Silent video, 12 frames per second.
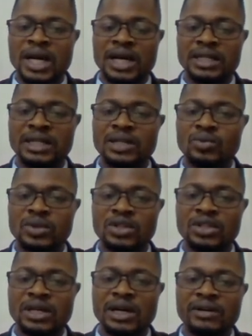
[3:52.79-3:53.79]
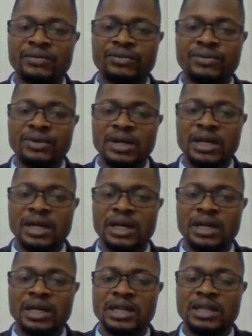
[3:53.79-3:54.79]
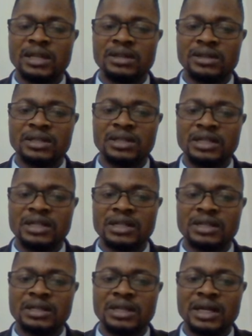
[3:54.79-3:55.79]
And then we don't have anything in